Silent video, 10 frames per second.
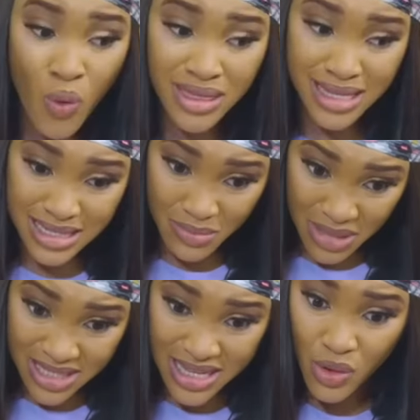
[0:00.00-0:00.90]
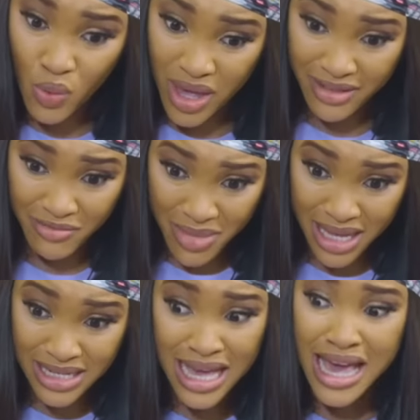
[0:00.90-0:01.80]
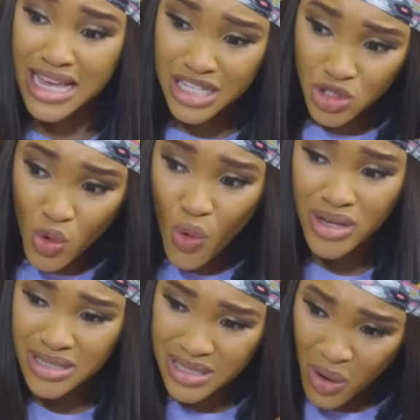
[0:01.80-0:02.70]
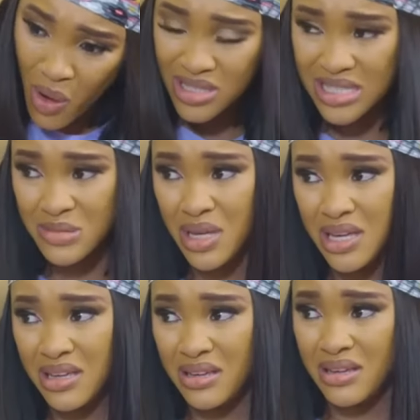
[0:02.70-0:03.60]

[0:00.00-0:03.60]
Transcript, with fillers: what this mistake we have made is going to cost me.